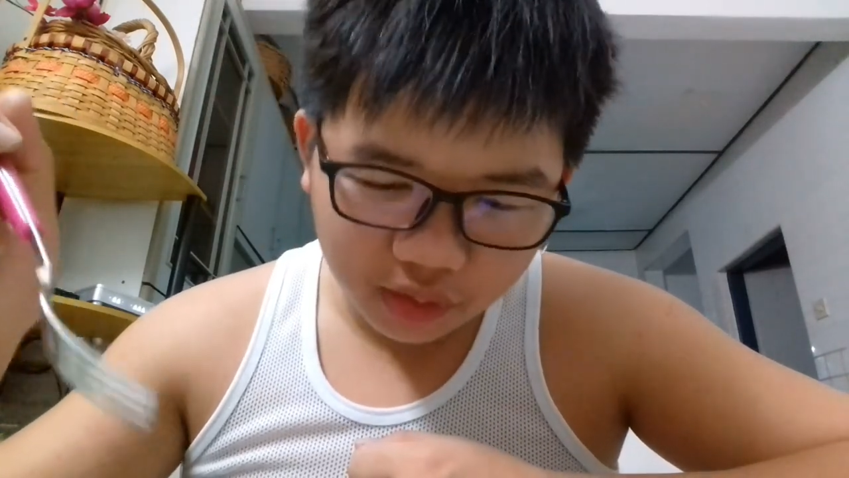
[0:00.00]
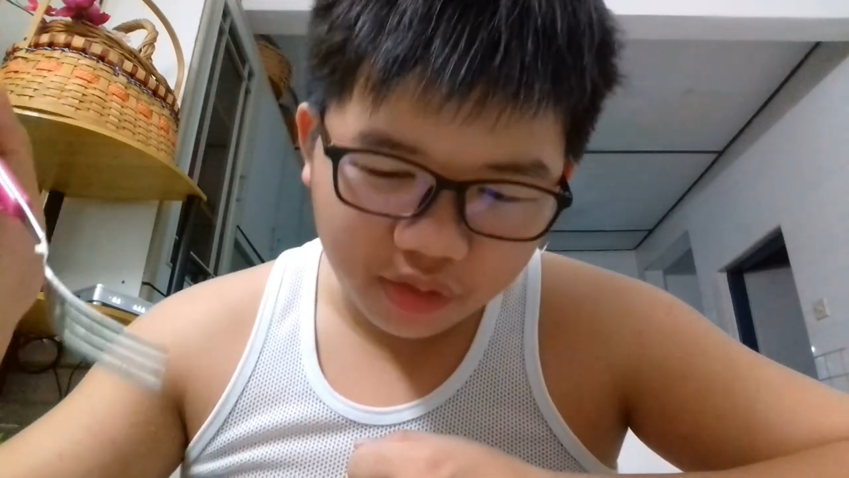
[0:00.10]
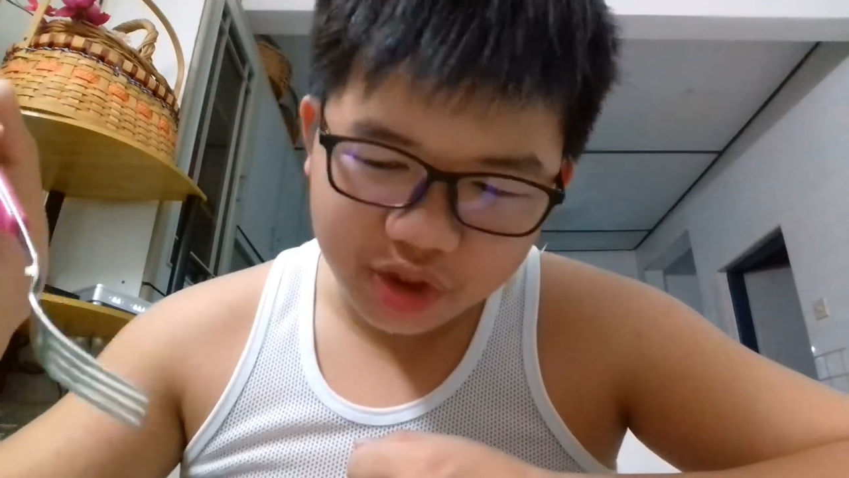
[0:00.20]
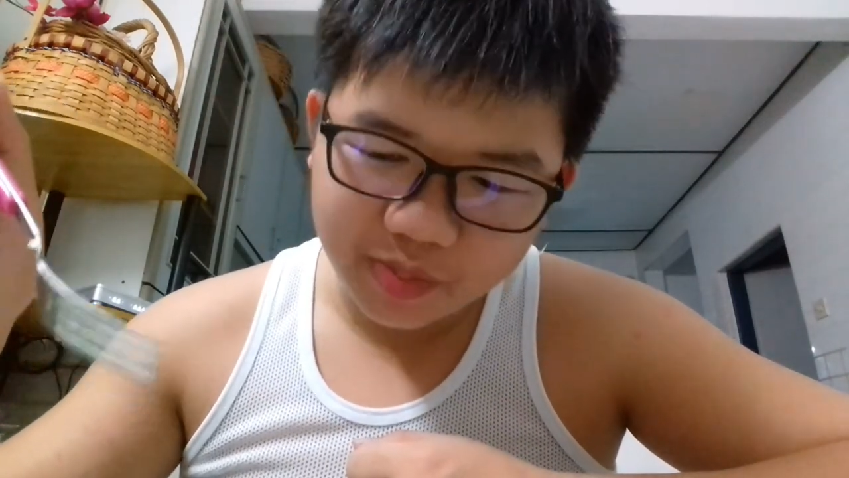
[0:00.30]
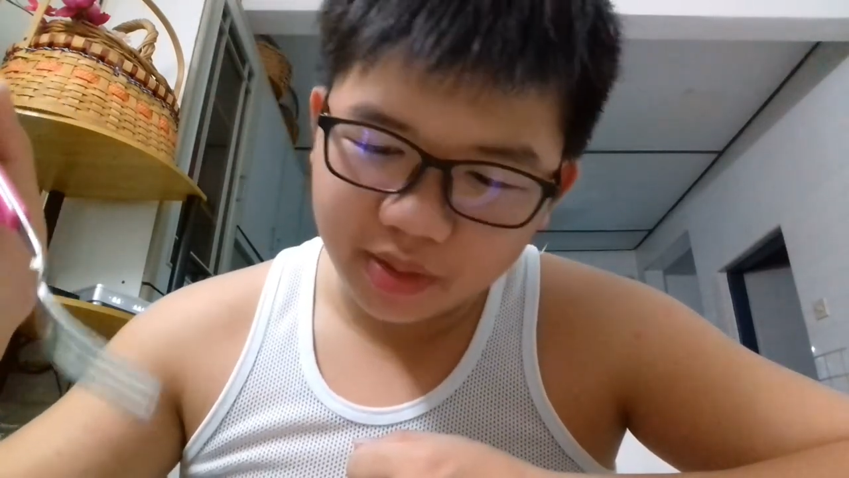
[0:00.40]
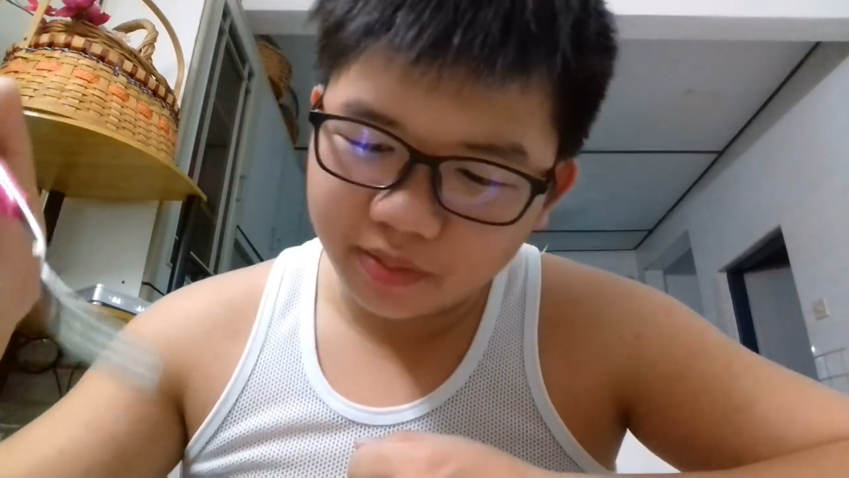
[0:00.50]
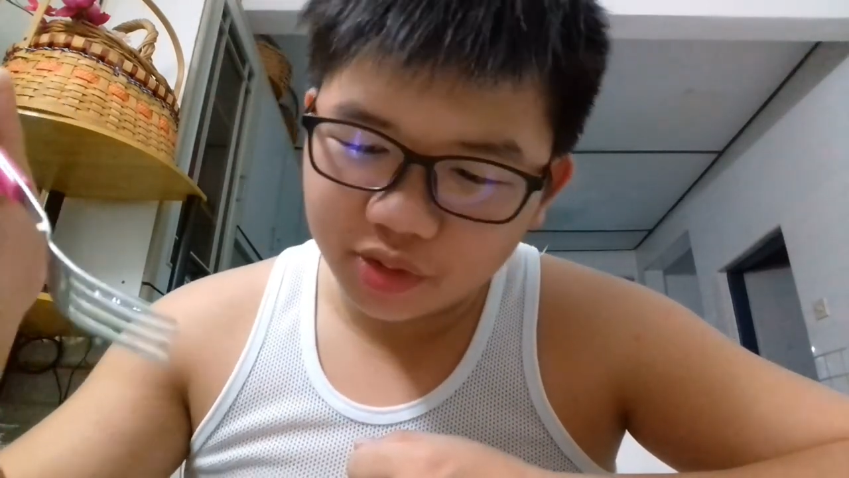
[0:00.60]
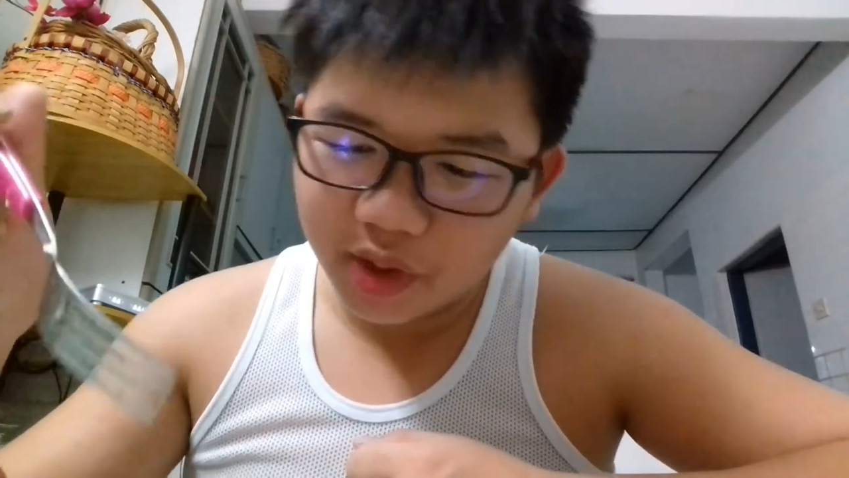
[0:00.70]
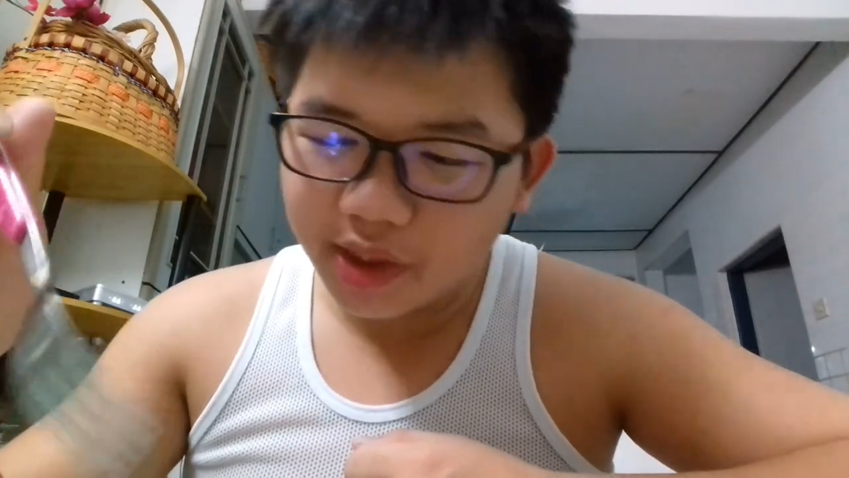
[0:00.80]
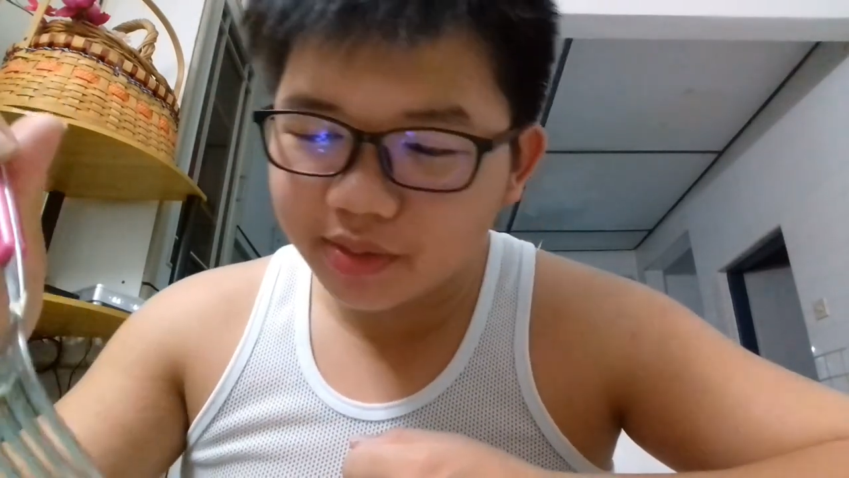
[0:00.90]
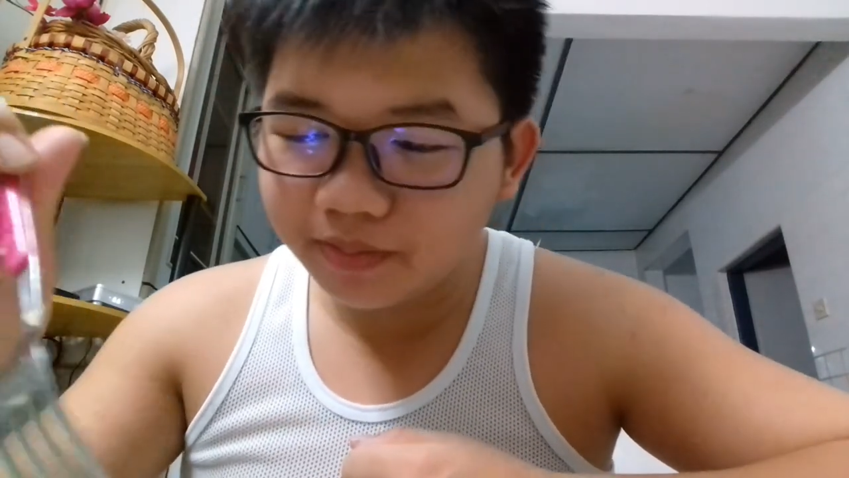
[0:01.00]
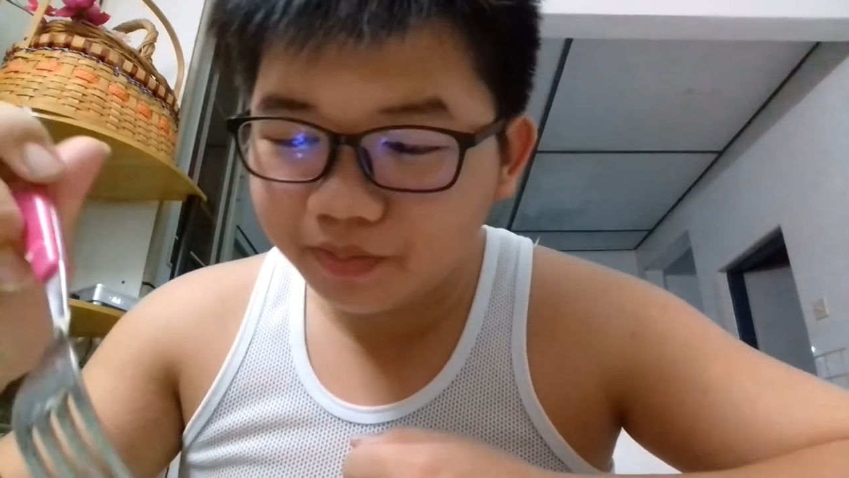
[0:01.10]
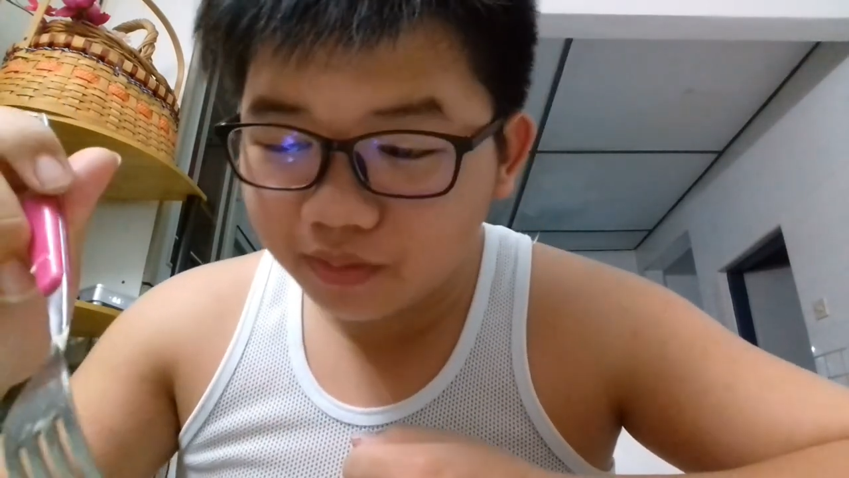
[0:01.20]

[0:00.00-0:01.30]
so crispy, so nice.